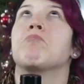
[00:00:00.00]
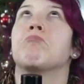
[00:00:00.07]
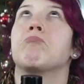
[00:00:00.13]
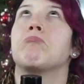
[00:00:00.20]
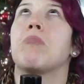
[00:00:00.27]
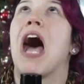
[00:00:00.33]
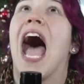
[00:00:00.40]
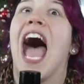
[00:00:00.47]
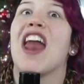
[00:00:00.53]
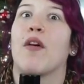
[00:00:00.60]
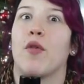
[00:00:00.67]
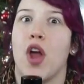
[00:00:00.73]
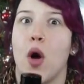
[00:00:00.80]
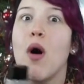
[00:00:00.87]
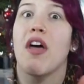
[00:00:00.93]
mm, I
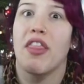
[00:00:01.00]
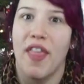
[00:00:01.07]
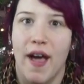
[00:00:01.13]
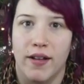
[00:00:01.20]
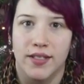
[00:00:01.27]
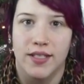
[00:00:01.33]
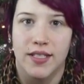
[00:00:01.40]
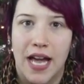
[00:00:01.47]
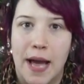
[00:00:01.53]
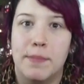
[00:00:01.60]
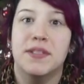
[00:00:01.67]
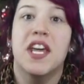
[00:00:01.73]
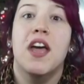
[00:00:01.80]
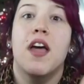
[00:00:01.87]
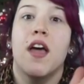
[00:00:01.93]
don't know, a thousand
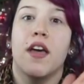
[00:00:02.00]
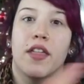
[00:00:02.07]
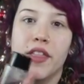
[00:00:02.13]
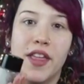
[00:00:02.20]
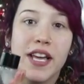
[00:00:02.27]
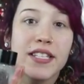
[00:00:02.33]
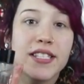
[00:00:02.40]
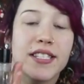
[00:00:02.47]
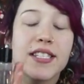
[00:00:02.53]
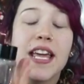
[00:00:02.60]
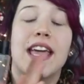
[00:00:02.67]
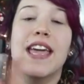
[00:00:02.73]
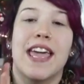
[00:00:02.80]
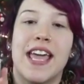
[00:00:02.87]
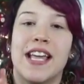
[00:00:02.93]
times. This
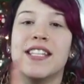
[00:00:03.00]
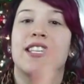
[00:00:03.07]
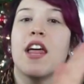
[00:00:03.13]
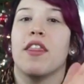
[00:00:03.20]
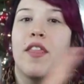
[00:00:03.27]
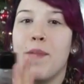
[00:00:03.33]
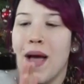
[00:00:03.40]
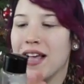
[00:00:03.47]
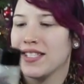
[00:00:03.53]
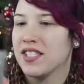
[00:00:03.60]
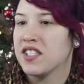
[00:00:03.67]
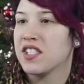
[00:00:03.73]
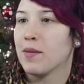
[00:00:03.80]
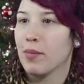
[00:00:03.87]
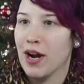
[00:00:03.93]
is the best.
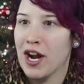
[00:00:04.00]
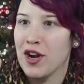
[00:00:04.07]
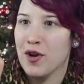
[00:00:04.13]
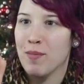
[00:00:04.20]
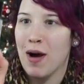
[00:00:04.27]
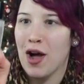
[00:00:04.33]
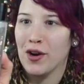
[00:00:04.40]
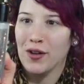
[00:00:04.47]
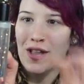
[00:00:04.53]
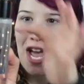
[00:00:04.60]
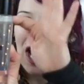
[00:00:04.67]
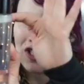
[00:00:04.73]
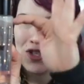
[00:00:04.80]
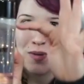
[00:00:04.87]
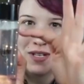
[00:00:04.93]
This is a brand new bottle.
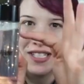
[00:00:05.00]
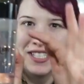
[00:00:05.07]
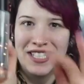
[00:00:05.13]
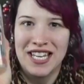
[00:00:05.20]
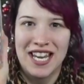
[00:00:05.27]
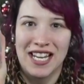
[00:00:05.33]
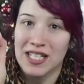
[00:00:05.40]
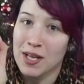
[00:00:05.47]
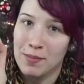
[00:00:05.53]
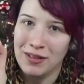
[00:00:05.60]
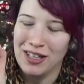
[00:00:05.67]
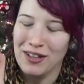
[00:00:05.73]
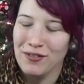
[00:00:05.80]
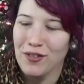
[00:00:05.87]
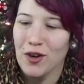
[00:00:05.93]
As you can see, it's
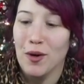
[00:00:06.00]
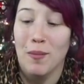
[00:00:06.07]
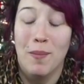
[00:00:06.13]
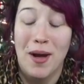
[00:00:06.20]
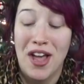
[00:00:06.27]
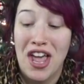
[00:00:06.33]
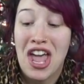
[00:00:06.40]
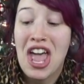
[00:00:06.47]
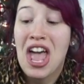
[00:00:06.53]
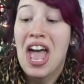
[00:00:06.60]
completely full, but